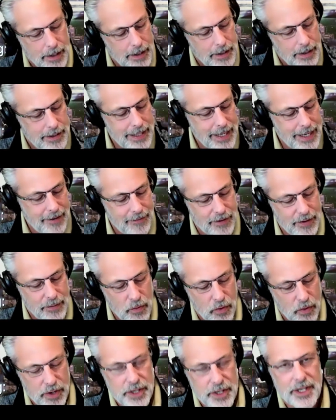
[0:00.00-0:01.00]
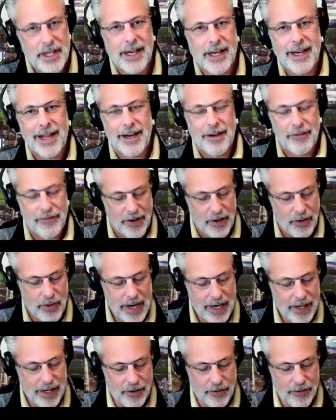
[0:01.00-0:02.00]
David Moore set an NFL
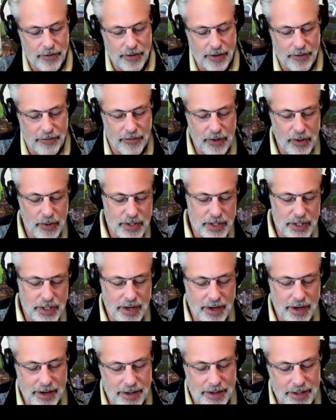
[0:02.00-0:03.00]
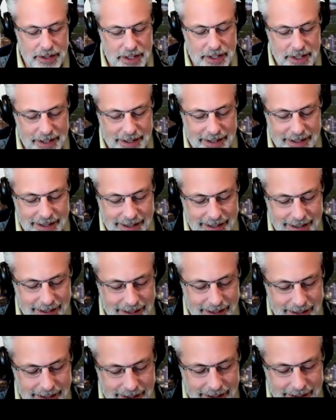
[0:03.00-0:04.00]
record for the fewest yards
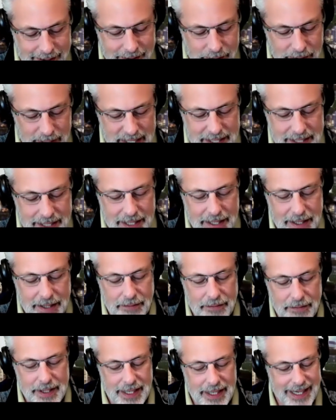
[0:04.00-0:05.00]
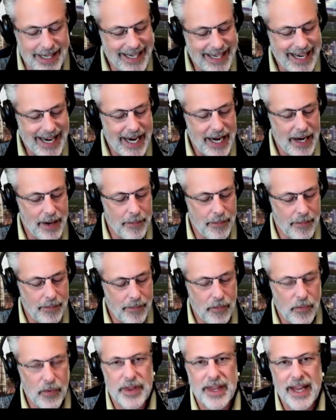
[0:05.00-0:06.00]
received in a game
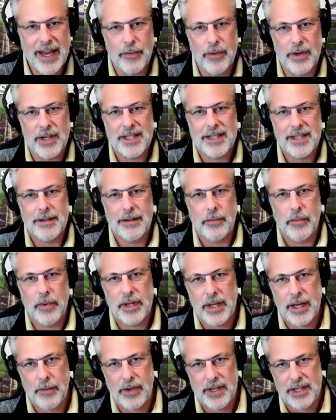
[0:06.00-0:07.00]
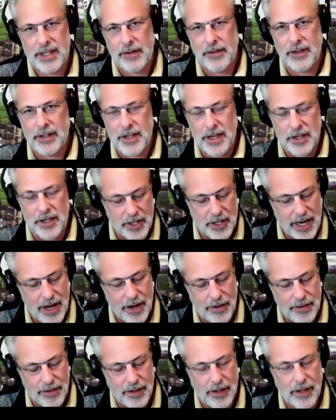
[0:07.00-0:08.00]
with a receiving
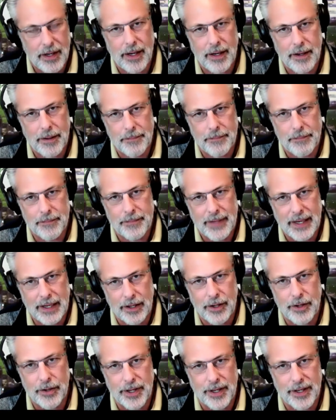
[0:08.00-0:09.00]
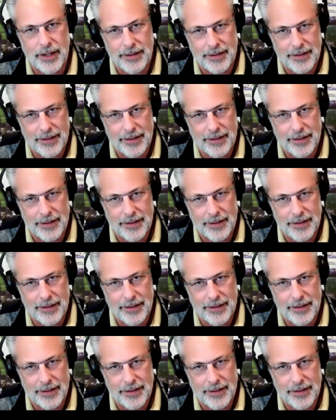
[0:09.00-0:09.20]
touchdown included